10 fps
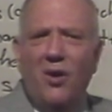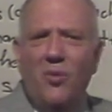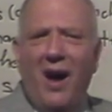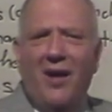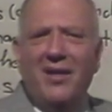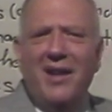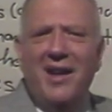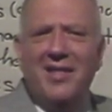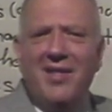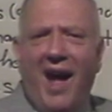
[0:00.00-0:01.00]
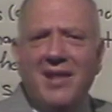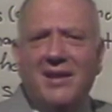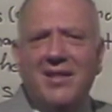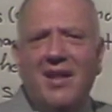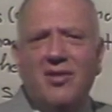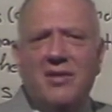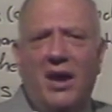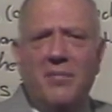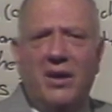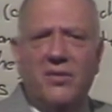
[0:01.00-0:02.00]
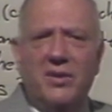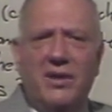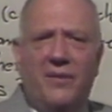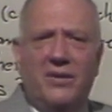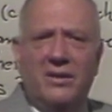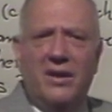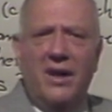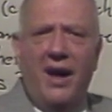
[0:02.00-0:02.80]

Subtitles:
well, he's starting at such an elementary level.